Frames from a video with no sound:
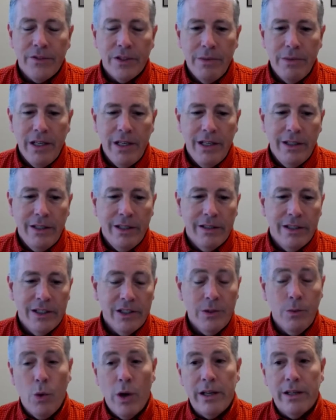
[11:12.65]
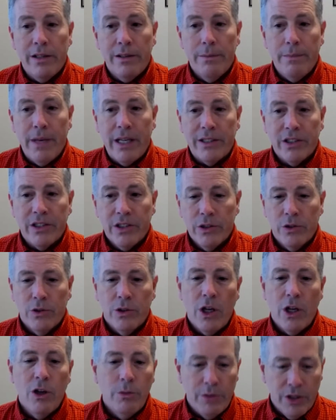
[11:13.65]
to me, this way makes
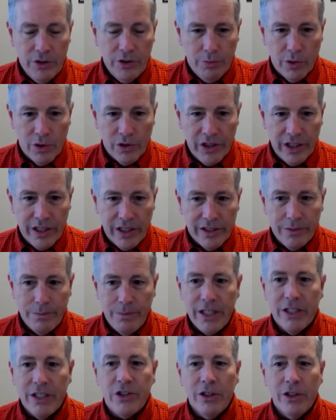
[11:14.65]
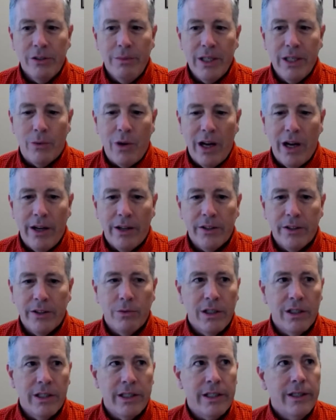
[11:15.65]
so much more sense. But it took me a while to
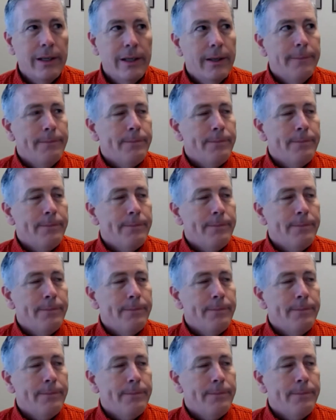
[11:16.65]
really